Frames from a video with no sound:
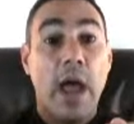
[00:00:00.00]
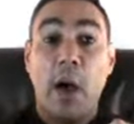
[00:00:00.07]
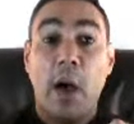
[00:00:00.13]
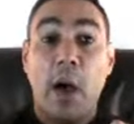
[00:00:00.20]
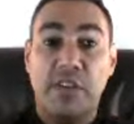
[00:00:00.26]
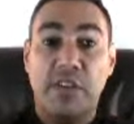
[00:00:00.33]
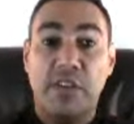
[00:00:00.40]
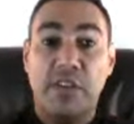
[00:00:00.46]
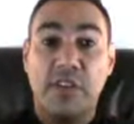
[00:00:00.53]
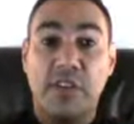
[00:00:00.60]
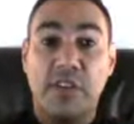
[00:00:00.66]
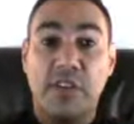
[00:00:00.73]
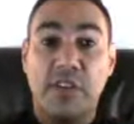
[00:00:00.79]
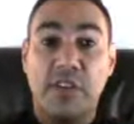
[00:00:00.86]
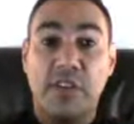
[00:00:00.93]
I would say,
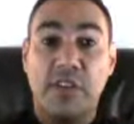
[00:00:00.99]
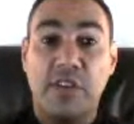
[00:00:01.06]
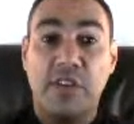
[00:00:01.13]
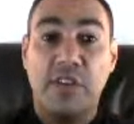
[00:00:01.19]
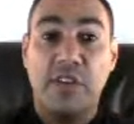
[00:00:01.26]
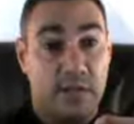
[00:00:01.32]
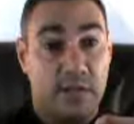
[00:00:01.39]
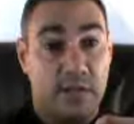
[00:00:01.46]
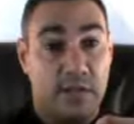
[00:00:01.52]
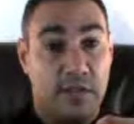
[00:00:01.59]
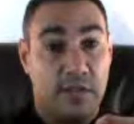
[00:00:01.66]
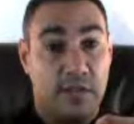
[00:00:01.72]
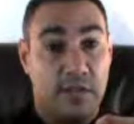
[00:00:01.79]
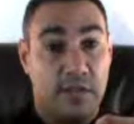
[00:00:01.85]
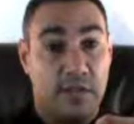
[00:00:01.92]
"Yeah, well, it's
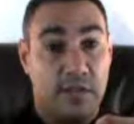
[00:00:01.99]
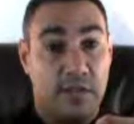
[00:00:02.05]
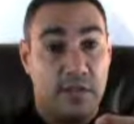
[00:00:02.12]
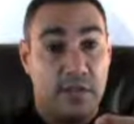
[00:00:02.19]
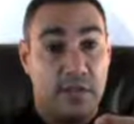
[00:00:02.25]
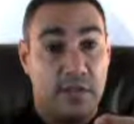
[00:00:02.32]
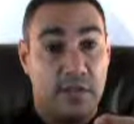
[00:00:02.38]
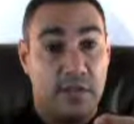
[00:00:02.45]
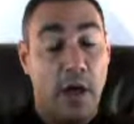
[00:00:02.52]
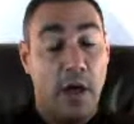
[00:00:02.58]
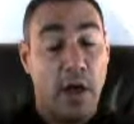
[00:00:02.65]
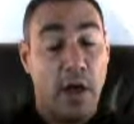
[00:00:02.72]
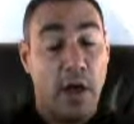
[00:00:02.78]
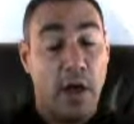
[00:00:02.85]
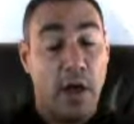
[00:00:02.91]
unbelievable how
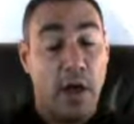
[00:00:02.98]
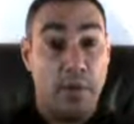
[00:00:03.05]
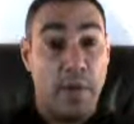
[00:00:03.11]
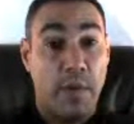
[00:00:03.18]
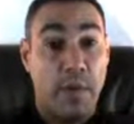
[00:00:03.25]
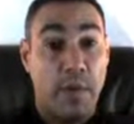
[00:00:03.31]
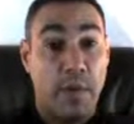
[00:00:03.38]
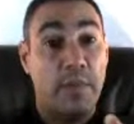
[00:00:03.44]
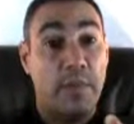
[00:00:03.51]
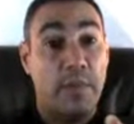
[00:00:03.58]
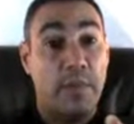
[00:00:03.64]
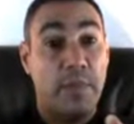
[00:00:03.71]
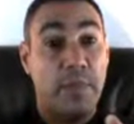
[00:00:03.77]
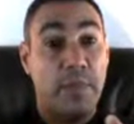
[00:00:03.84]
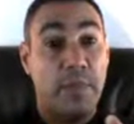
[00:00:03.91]
fast your mouth could be
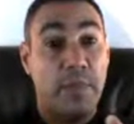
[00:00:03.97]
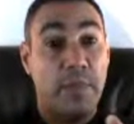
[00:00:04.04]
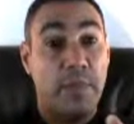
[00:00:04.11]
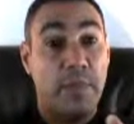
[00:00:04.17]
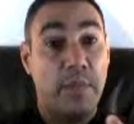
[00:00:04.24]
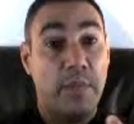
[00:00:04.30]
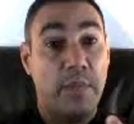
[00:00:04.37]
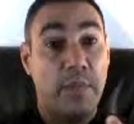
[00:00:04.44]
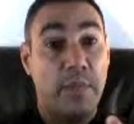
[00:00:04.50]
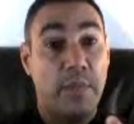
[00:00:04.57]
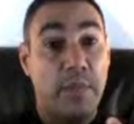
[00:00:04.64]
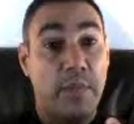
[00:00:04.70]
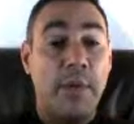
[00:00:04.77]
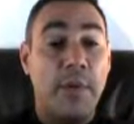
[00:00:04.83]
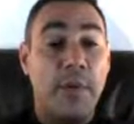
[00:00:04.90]
aging your body.
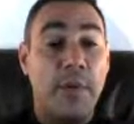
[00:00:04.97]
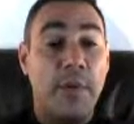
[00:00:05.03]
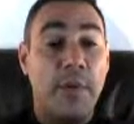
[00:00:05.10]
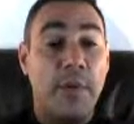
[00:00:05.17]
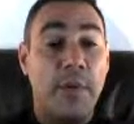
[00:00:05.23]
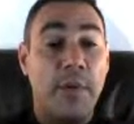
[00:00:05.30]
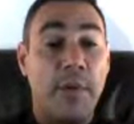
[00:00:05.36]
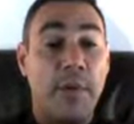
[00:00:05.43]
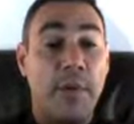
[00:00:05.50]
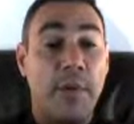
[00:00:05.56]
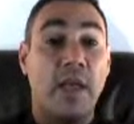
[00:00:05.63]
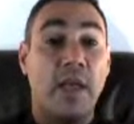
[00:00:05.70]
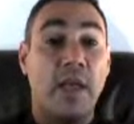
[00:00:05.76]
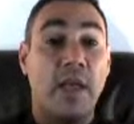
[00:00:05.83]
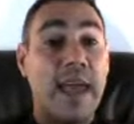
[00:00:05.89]
I mean, you could be doing a
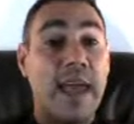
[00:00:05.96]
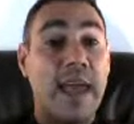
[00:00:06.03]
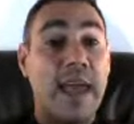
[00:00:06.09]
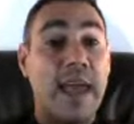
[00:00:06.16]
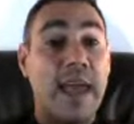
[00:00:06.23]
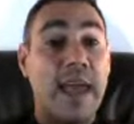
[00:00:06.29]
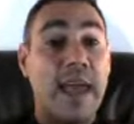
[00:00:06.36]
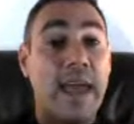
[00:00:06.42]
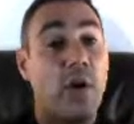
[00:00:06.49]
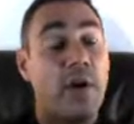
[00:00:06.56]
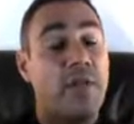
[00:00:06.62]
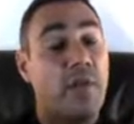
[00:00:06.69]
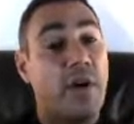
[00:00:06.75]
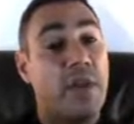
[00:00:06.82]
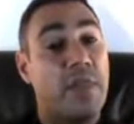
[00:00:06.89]
lot of damage if you don't have
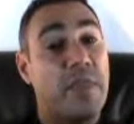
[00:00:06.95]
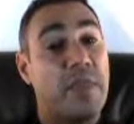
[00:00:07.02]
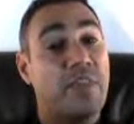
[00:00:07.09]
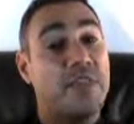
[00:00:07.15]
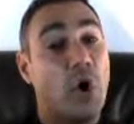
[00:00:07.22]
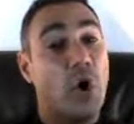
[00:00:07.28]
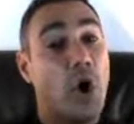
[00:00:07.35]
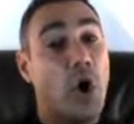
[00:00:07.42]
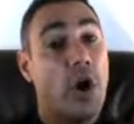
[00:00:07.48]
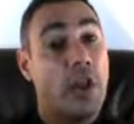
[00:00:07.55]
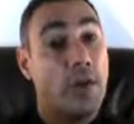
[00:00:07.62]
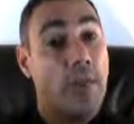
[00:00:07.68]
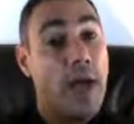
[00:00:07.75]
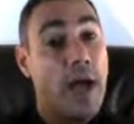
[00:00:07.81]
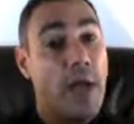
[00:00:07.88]
the right things going on in
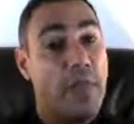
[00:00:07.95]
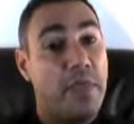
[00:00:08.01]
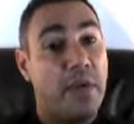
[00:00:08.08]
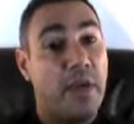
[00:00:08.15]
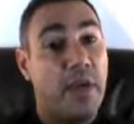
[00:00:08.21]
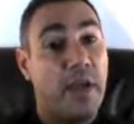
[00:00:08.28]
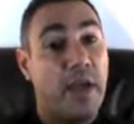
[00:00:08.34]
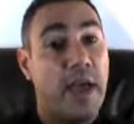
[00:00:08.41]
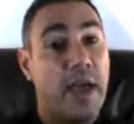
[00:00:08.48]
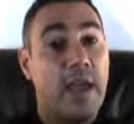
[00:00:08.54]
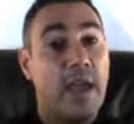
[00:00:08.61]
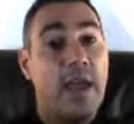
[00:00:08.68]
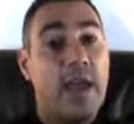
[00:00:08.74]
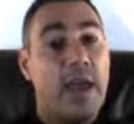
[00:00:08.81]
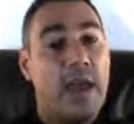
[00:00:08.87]
your mouth." Okay,
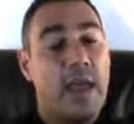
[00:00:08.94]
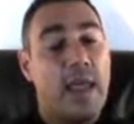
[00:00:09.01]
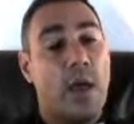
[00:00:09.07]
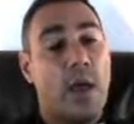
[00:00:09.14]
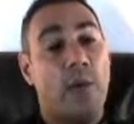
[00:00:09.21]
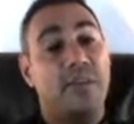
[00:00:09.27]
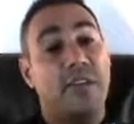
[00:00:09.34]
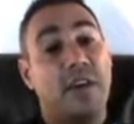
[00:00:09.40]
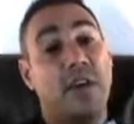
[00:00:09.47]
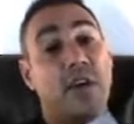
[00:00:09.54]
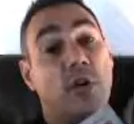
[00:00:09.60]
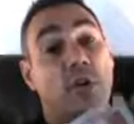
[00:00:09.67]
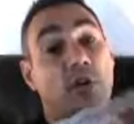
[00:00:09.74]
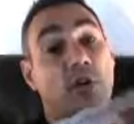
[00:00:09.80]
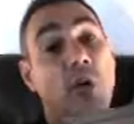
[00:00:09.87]
and I would say,
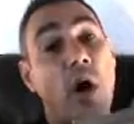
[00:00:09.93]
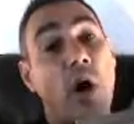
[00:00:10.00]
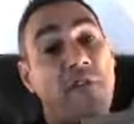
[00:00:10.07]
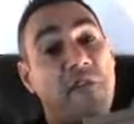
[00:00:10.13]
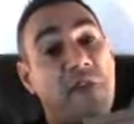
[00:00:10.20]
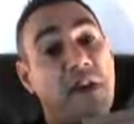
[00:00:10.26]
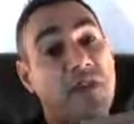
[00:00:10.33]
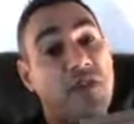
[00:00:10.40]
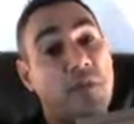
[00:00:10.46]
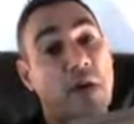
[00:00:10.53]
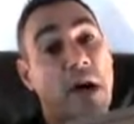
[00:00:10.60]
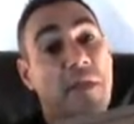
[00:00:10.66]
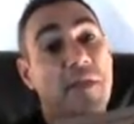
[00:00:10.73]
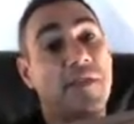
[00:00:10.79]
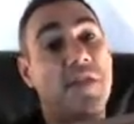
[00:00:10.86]
"Do you know how fast your
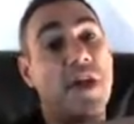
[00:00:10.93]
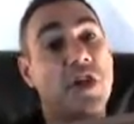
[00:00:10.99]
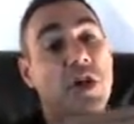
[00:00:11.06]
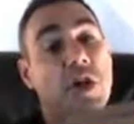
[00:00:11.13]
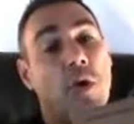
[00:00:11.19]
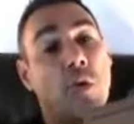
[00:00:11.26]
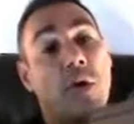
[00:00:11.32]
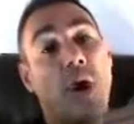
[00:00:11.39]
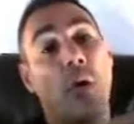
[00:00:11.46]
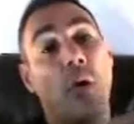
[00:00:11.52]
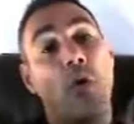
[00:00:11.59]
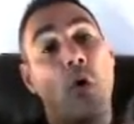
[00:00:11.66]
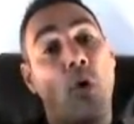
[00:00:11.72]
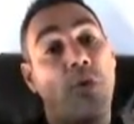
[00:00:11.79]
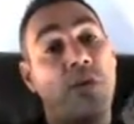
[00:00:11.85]
mouth is aging you?" And I would
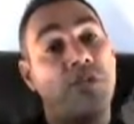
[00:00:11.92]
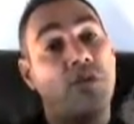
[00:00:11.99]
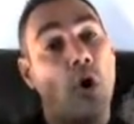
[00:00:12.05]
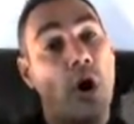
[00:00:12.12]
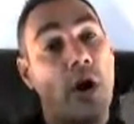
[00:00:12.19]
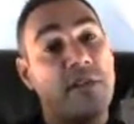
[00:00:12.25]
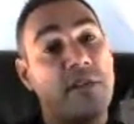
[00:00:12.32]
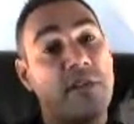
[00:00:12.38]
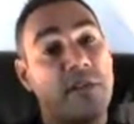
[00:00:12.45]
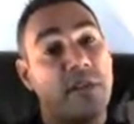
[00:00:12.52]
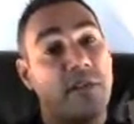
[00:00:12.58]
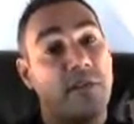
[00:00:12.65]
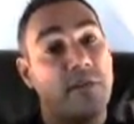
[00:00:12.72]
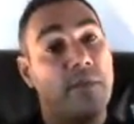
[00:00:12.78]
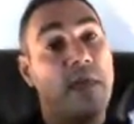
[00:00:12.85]
hold this card in front
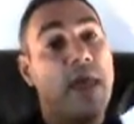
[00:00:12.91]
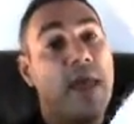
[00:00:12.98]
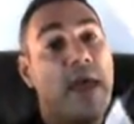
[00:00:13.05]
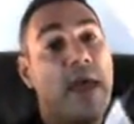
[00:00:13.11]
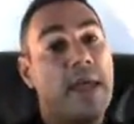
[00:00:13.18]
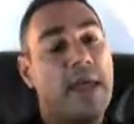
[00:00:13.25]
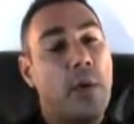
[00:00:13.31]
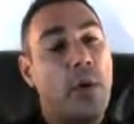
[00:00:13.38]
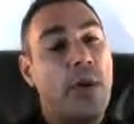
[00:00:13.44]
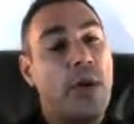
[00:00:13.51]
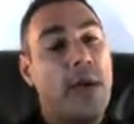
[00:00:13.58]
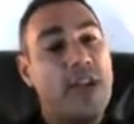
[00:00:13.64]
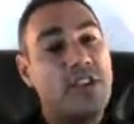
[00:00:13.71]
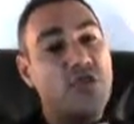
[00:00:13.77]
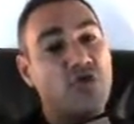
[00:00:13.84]
of them, and they would
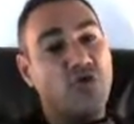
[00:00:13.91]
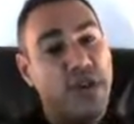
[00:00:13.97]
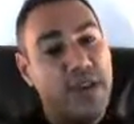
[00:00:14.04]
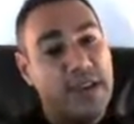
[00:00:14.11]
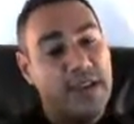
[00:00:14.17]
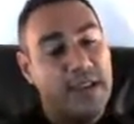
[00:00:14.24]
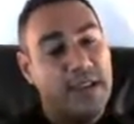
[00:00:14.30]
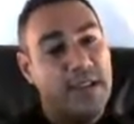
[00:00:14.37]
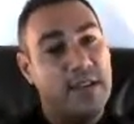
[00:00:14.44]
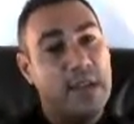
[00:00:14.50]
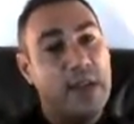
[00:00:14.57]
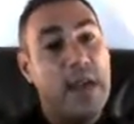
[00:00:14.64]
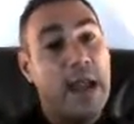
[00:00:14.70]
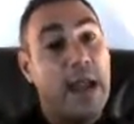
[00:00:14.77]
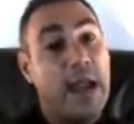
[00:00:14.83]
get intrigued.
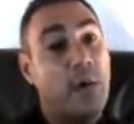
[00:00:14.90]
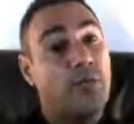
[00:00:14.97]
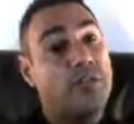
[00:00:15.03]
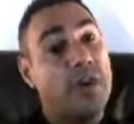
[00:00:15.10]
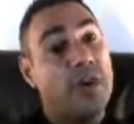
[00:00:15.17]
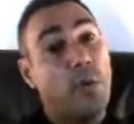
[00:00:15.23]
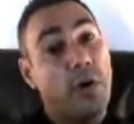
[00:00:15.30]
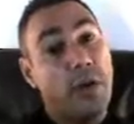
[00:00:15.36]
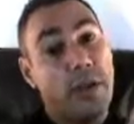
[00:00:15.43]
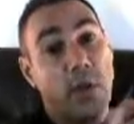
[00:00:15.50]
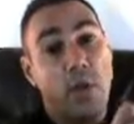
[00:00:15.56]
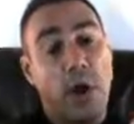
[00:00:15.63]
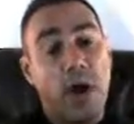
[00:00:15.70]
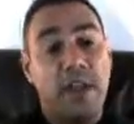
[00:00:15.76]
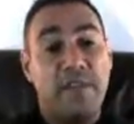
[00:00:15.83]
And I would say, "Well, you know
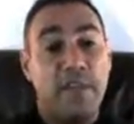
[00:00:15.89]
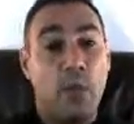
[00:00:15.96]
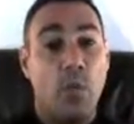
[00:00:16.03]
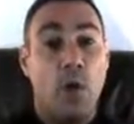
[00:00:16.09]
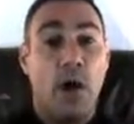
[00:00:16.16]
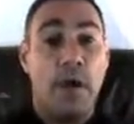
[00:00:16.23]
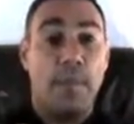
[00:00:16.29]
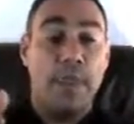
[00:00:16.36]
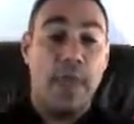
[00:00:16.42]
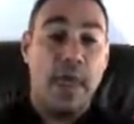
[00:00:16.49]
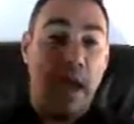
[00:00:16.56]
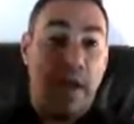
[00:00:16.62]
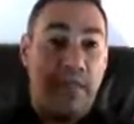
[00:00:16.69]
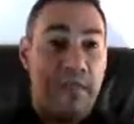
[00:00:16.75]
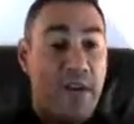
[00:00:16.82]
what? If you want,
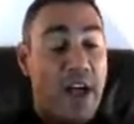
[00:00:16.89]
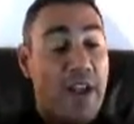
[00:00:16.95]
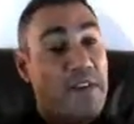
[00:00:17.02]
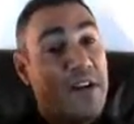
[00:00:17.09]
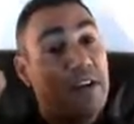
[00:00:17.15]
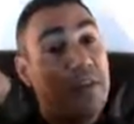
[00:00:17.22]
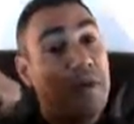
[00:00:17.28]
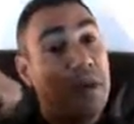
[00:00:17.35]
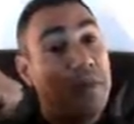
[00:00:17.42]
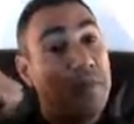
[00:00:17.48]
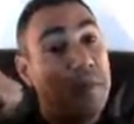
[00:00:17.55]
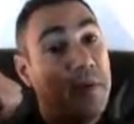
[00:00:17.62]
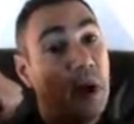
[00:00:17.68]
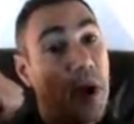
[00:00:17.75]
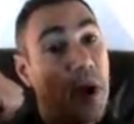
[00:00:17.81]
I have 5 experts
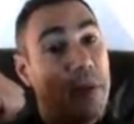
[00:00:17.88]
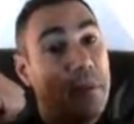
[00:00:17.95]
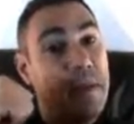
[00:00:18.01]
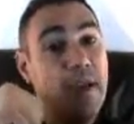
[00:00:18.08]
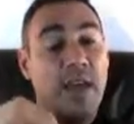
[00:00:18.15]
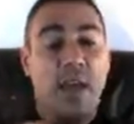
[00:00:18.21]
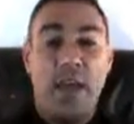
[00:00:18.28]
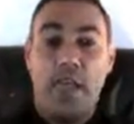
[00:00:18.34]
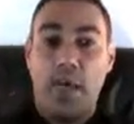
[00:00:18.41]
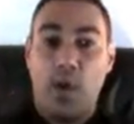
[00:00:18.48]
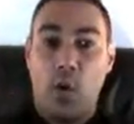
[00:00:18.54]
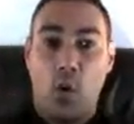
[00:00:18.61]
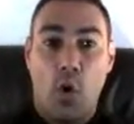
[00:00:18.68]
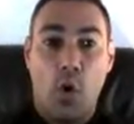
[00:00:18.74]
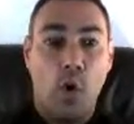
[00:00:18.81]
behind me. They
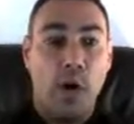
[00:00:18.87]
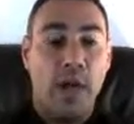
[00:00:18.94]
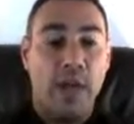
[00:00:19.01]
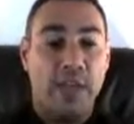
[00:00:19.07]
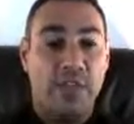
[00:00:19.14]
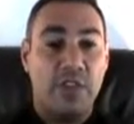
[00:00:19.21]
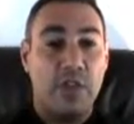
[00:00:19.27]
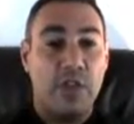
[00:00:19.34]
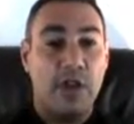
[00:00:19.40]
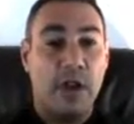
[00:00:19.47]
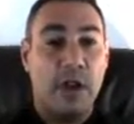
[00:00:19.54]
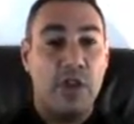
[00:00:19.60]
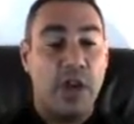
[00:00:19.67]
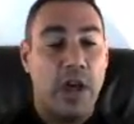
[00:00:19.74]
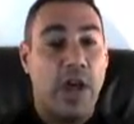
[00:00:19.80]
all had
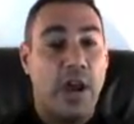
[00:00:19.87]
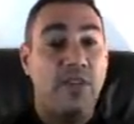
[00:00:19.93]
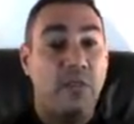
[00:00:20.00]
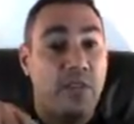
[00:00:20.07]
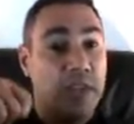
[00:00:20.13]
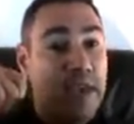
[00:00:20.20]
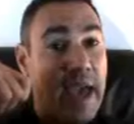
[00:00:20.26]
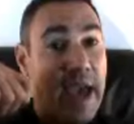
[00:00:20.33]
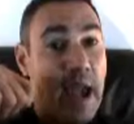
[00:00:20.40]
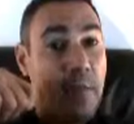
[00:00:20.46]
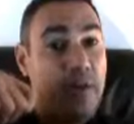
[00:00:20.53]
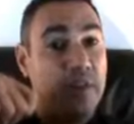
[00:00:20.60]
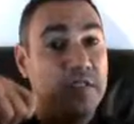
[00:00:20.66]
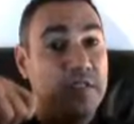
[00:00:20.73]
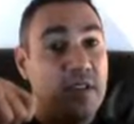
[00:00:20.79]
chairs with the
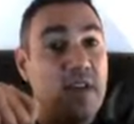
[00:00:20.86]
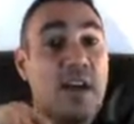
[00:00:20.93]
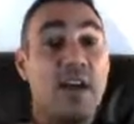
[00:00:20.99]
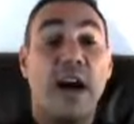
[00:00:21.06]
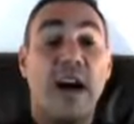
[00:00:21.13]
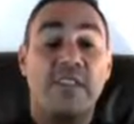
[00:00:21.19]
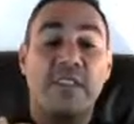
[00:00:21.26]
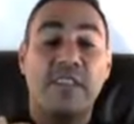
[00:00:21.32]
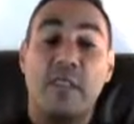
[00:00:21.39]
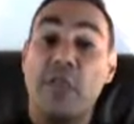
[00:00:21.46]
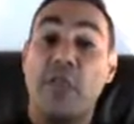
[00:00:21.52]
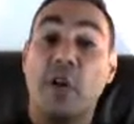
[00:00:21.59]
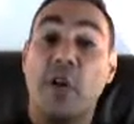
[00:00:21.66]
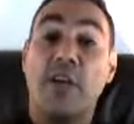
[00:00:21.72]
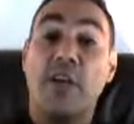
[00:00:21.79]
cameras. I said, in
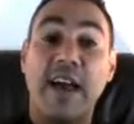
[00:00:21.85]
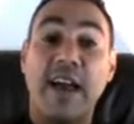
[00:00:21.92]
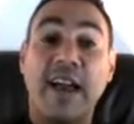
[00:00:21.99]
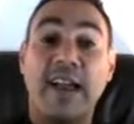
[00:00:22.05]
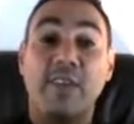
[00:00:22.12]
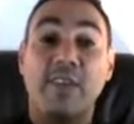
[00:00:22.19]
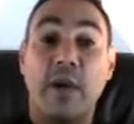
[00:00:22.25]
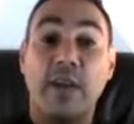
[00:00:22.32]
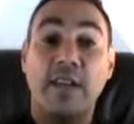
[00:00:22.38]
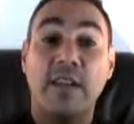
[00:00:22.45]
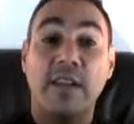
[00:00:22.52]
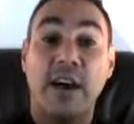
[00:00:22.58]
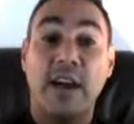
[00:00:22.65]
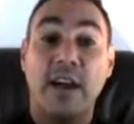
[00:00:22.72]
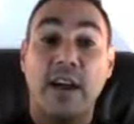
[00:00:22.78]
30 seconds, we can
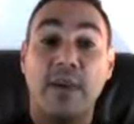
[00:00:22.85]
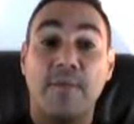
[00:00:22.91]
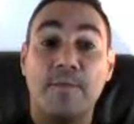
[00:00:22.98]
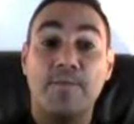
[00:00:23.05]
tell you."